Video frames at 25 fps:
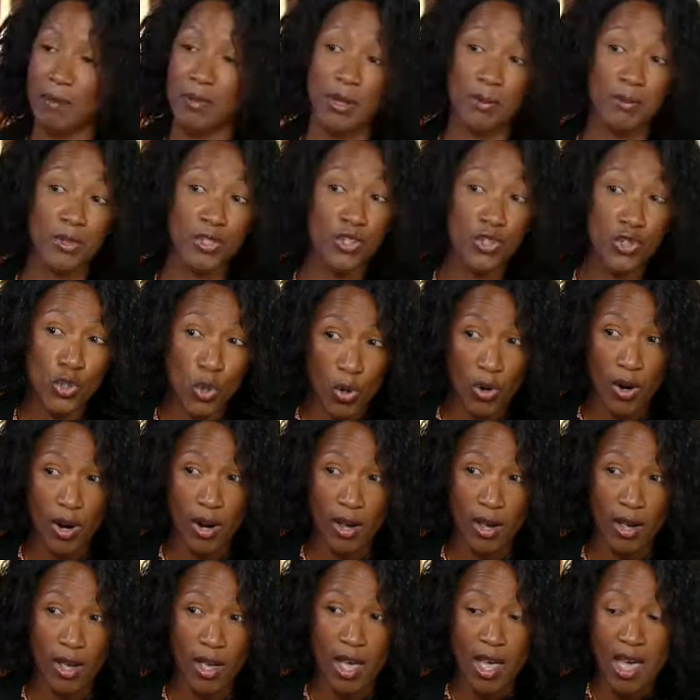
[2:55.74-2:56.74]
majora.
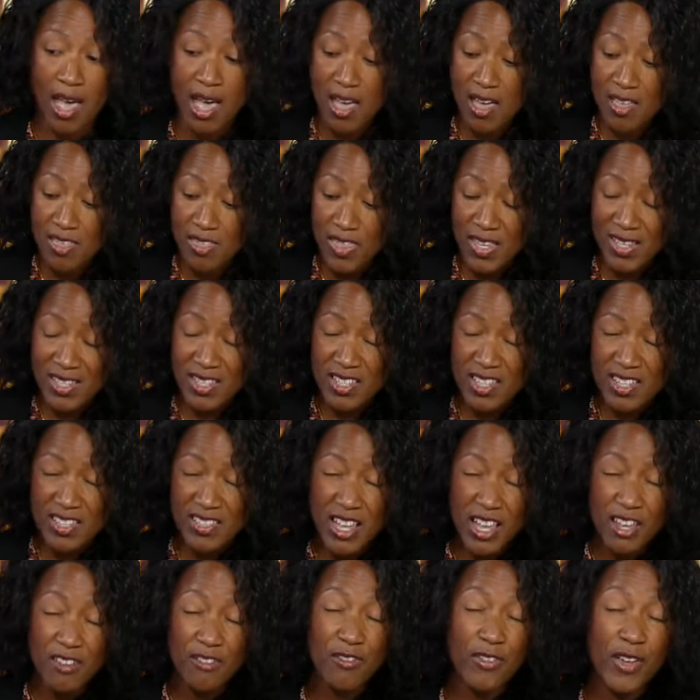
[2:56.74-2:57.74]
This is
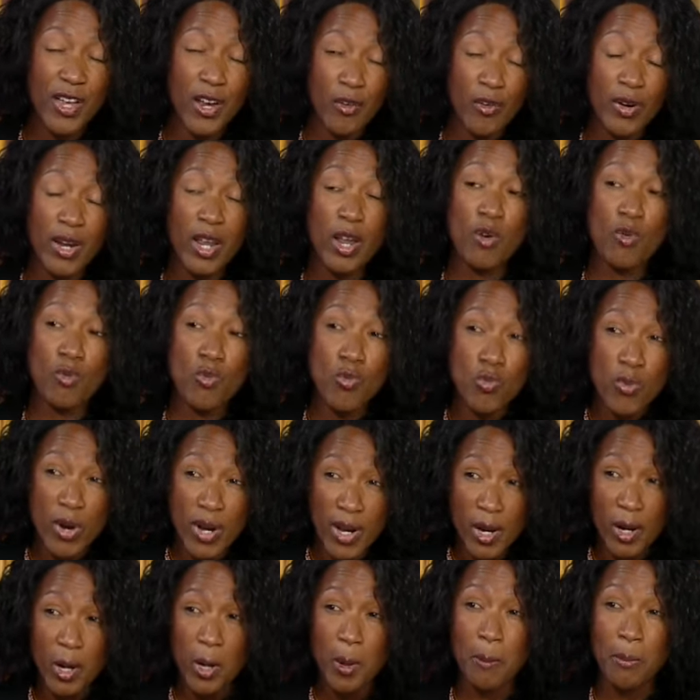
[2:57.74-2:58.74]
a very
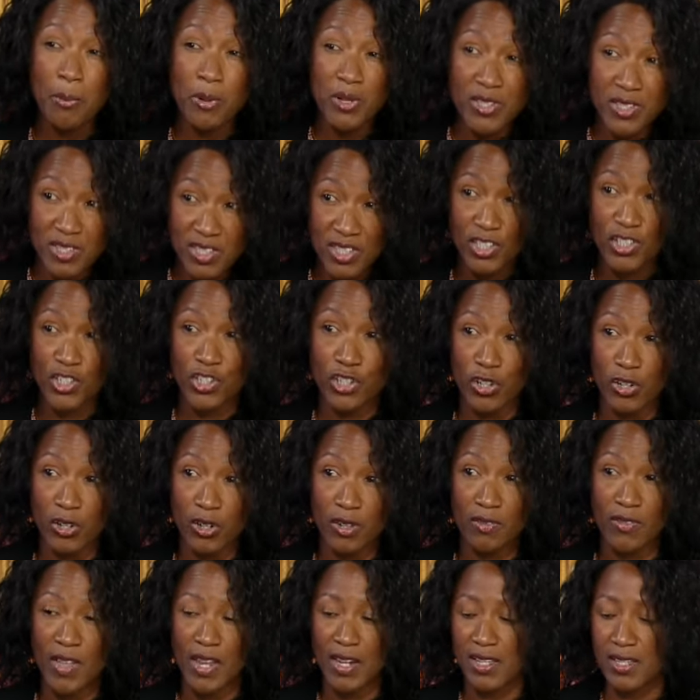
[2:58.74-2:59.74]
rare procedure
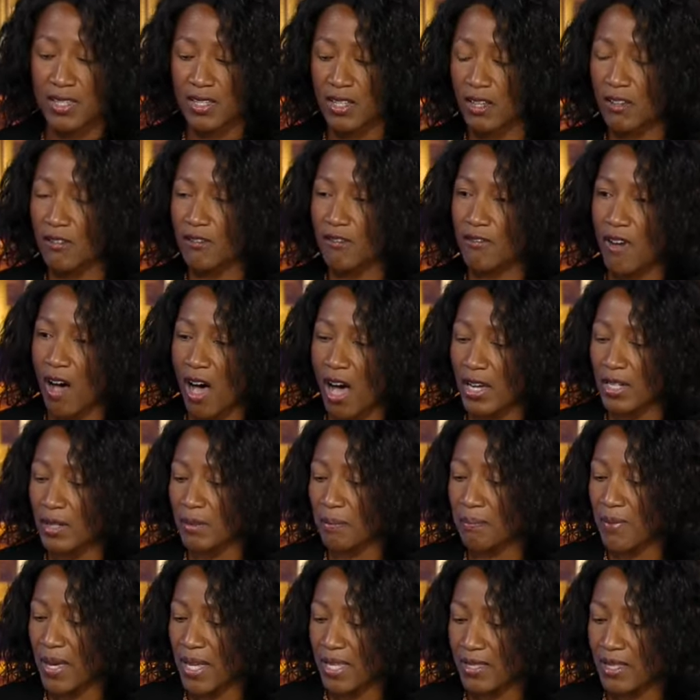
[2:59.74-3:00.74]
that is confined
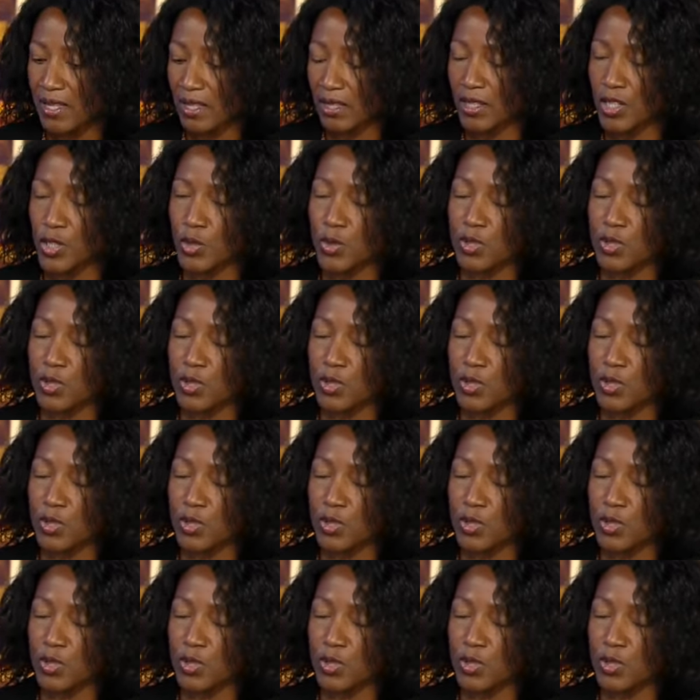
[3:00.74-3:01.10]
basically to a